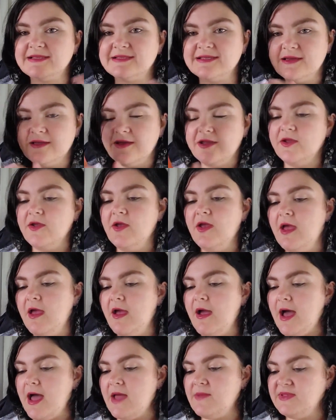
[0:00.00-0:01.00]
So
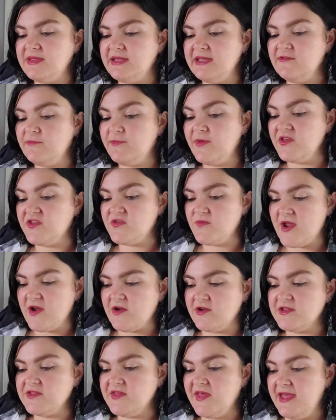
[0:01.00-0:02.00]
I believe both
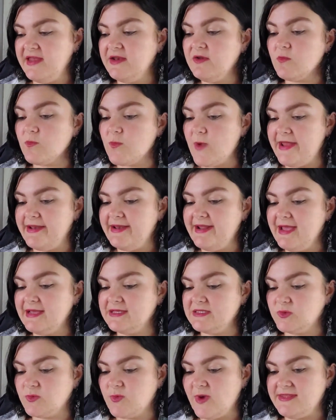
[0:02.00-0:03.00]
Meredith and Ren
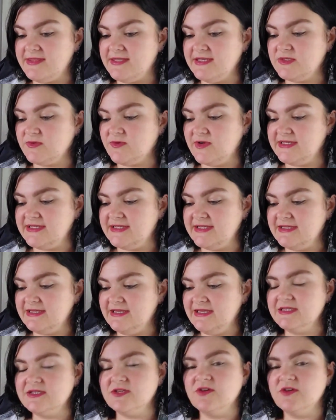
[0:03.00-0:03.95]
has read this recently,